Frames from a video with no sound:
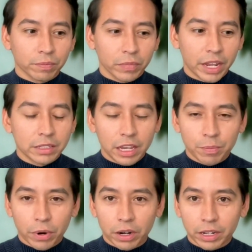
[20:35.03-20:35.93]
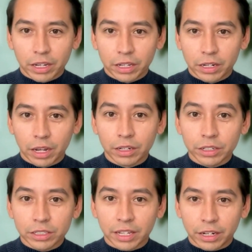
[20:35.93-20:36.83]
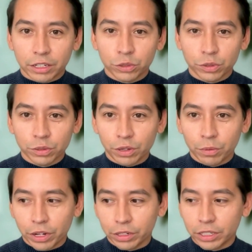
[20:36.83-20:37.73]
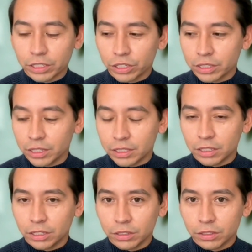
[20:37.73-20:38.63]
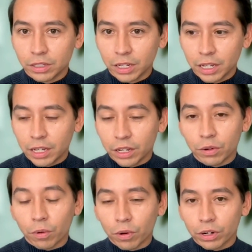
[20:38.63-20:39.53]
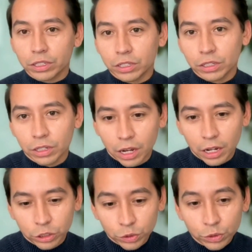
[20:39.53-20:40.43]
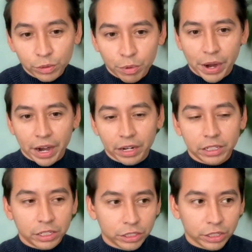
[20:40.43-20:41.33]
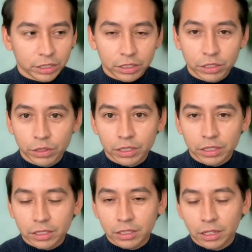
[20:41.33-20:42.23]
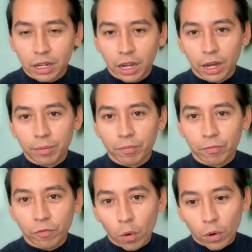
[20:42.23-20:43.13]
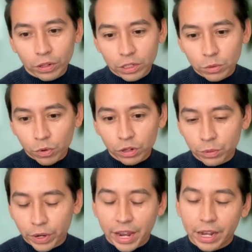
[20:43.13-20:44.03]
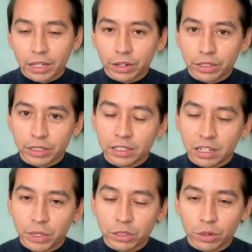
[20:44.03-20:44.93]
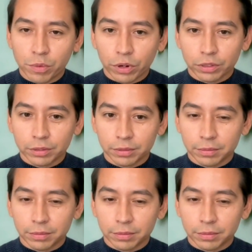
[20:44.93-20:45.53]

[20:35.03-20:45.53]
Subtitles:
and take part in understanding truly what your district needs to do in order to truly prepare teachers and students for this world where AI literacy is going to be so important.